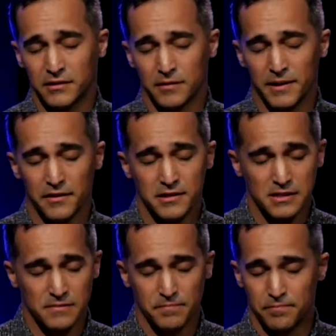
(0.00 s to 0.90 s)
about
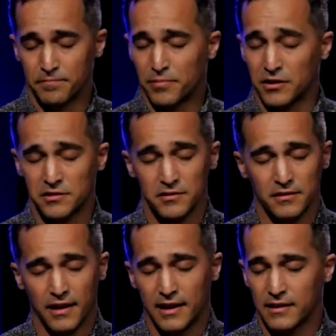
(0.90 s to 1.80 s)
this person
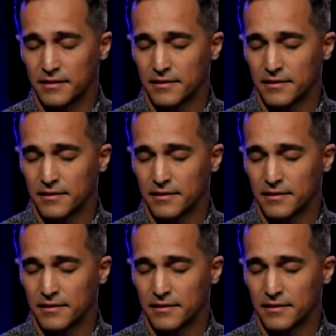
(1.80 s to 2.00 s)
that